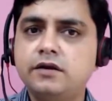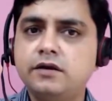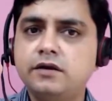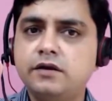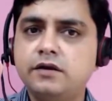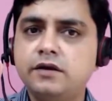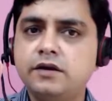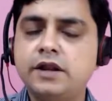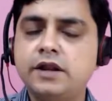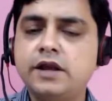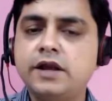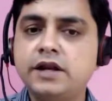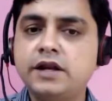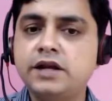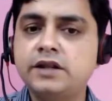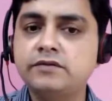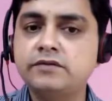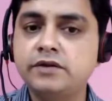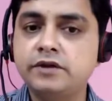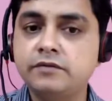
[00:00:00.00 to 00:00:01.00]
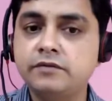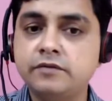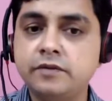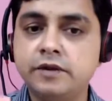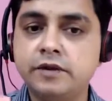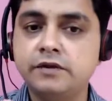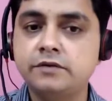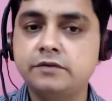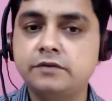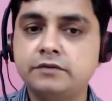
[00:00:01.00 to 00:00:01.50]
negative email.
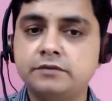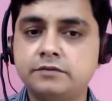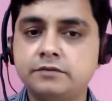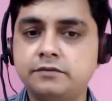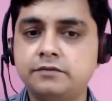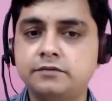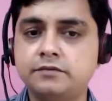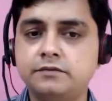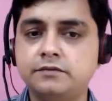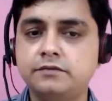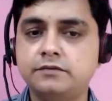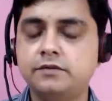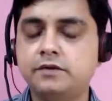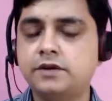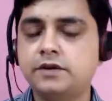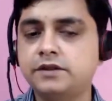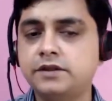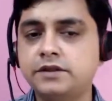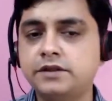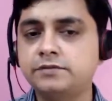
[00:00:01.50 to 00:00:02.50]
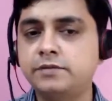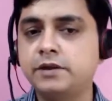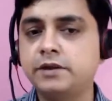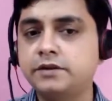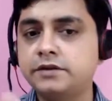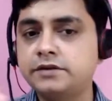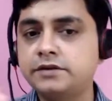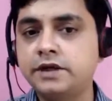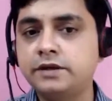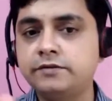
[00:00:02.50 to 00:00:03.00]
Okay,
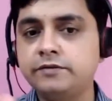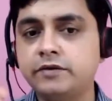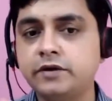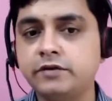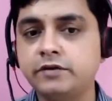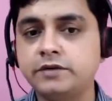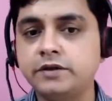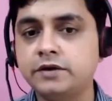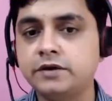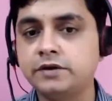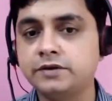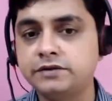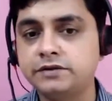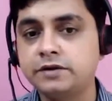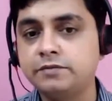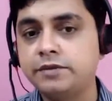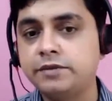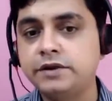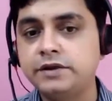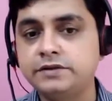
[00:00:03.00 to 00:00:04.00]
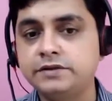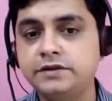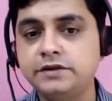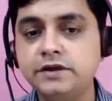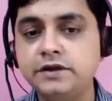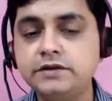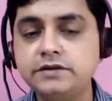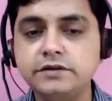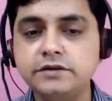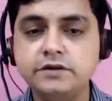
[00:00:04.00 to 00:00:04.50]
this can be one of the example
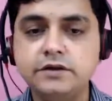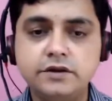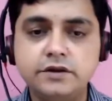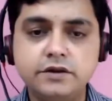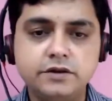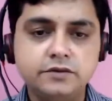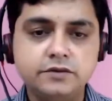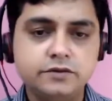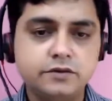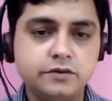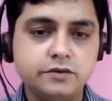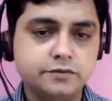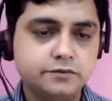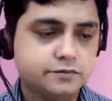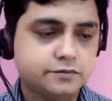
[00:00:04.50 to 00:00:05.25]
incidents. So